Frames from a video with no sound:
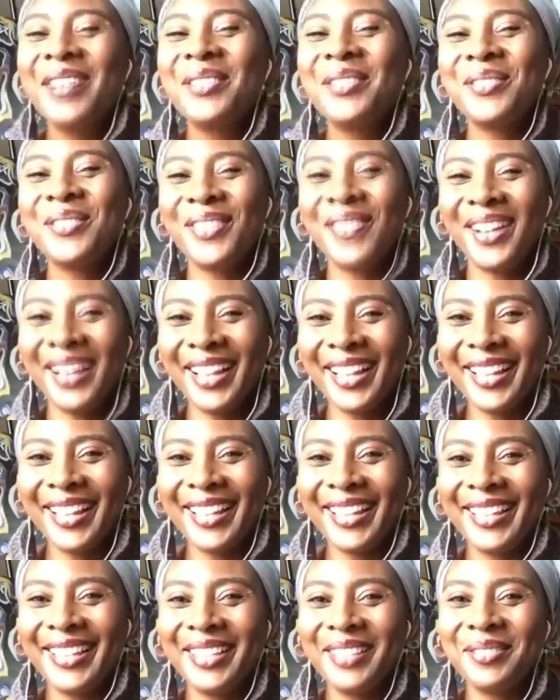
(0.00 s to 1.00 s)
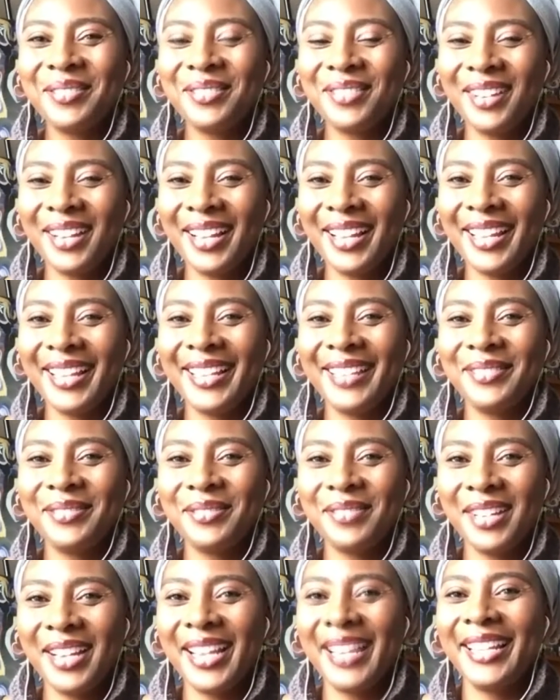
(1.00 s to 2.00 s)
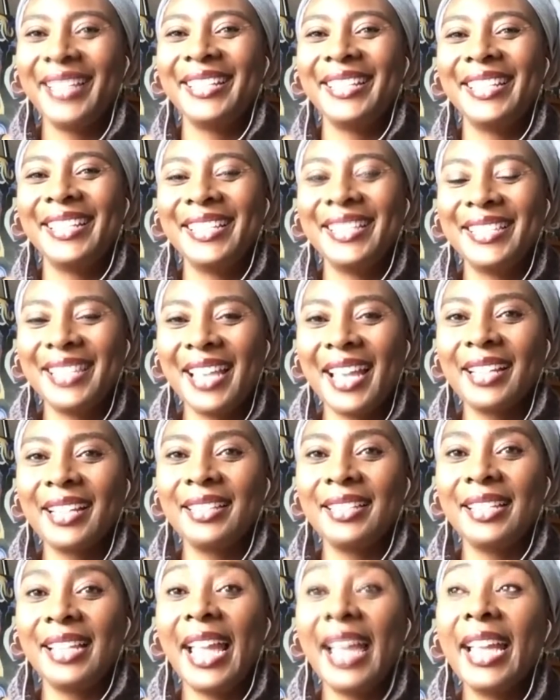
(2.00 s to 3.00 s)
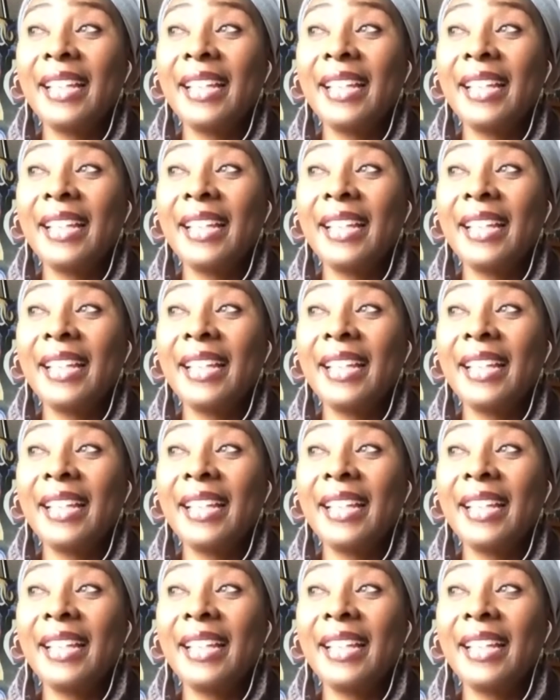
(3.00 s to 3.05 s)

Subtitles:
Right. Exactly.